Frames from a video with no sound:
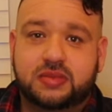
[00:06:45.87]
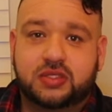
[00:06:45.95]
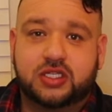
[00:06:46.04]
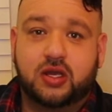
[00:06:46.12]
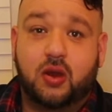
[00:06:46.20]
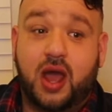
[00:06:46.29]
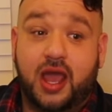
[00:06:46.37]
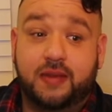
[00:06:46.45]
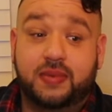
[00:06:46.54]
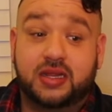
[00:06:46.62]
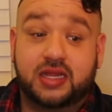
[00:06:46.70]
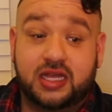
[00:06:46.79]
And so I
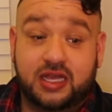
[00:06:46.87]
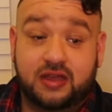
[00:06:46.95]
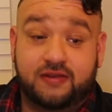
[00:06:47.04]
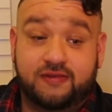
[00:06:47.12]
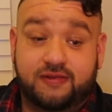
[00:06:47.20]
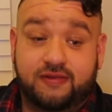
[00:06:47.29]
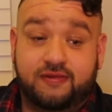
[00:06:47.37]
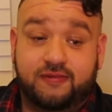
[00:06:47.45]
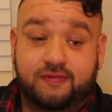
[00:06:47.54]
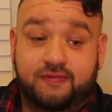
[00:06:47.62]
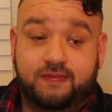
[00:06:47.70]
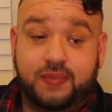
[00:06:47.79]
believe
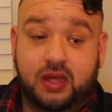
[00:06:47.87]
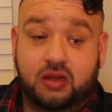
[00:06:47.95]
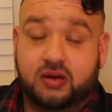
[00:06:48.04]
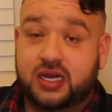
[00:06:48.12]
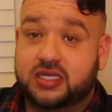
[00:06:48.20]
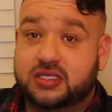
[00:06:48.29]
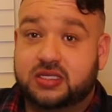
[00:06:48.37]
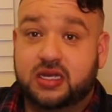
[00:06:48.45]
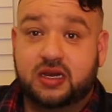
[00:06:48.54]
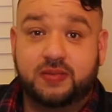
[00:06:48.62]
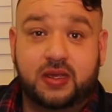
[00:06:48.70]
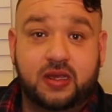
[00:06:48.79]
Belgrade's
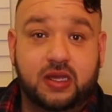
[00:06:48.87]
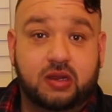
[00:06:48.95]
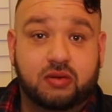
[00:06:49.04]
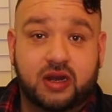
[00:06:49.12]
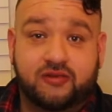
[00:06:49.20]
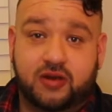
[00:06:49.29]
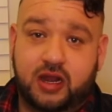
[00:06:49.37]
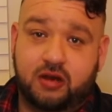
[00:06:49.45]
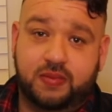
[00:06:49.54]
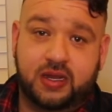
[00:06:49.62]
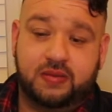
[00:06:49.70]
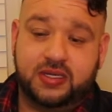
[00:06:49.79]
going to be great for
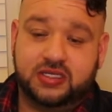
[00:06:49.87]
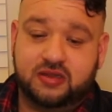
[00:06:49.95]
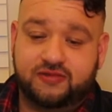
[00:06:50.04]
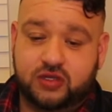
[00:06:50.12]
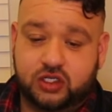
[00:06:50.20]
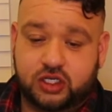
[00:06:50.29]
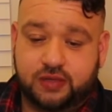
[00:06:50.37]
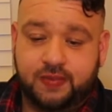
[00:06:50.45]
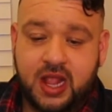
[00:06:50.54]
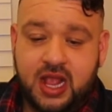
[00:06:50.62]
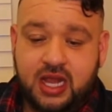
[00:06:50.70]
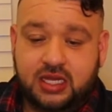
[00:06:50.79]
Airbnbs in the future.
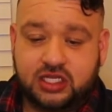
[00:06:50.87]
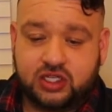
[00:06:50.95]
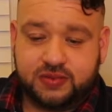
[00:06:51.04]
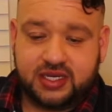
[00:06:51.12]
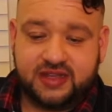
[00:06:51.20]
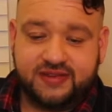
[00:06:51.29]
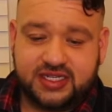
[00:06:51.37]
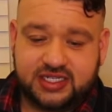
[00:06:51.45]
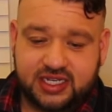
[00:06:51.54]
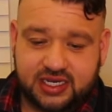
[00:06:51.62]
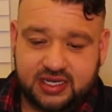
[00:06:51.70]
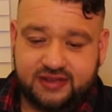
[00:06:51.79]
Let's jump to
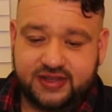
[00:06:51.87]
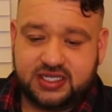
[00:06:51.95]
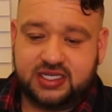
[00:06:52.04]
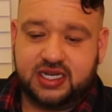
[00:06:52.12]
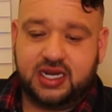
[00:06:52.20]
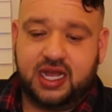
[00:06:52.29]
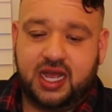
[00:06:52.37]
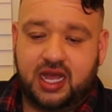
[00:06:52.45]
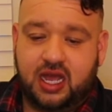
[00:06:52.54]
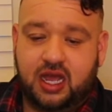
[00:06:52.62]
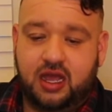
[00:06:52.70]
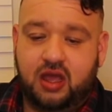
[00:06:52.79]
Livingston. Livingston,
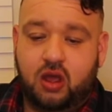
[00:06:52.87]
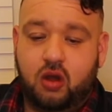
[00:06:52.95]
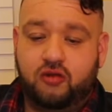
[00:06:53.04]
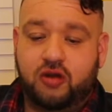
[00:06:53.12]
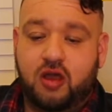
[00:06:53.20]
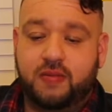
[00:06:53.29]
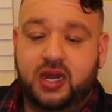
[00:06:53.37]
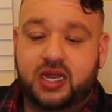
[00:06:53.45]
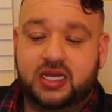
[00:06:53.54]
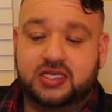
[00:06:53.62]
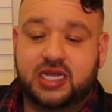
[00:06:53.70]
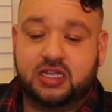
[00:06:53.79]
overall
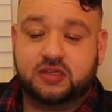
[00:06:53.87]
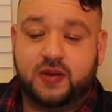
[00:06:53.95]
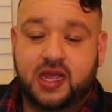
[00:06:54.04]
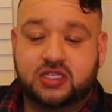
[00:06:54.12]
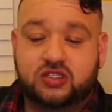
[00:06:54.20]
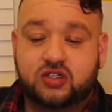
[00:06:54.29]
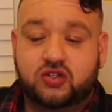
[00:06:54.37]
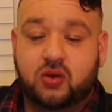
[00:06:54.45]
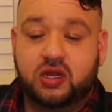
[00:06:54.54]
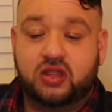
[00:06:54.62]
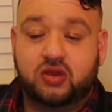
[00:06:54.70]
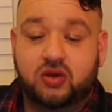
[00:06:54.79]
median sales price,
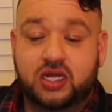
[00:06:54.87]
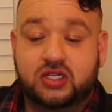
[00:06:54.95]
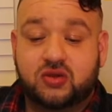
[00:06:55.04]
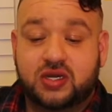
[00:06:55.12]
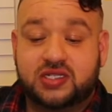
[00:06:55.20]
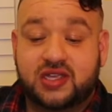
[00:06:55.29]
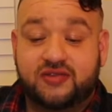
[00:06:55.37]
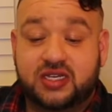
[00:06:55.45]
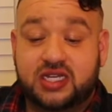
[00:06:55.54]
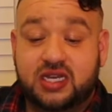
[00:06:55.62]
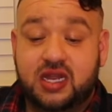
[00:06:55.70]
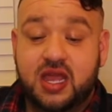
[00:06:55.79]
$223 in
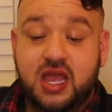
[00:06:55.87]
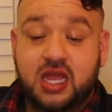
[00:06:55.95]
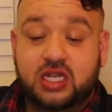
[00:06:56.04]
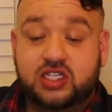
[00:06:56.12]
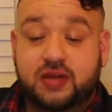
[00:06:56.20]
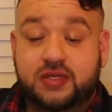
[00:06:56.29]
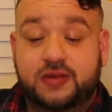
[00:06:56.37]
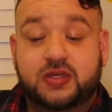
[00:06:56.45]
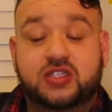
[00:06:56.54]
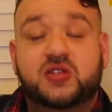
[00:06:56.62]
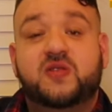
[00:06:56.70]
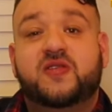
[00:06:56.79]
2017, jumped up
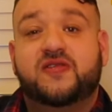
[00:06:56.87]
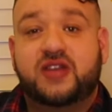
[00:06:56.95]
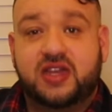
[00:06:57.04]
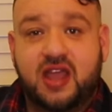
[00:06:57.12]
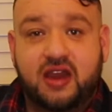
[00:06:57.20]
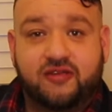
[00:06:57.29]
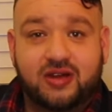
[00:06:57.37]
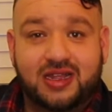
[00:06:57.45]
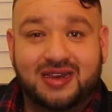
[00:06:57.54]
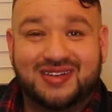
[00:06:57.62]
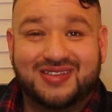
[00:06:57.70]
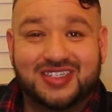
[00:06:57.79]
to $259 for an
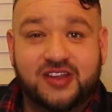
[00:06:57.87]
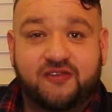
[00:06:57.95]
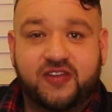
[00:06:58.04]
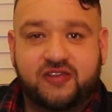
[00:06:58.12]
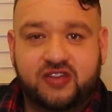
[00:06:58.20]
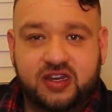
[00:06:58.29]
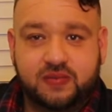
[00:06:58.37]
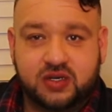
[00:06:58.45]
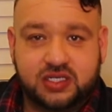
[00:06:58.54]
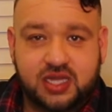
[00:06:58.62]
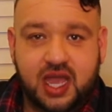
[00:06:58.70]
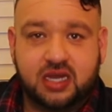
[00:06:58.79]
increase of
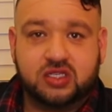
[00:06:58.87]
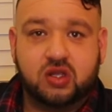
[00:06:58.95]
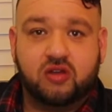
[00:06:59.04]
15%.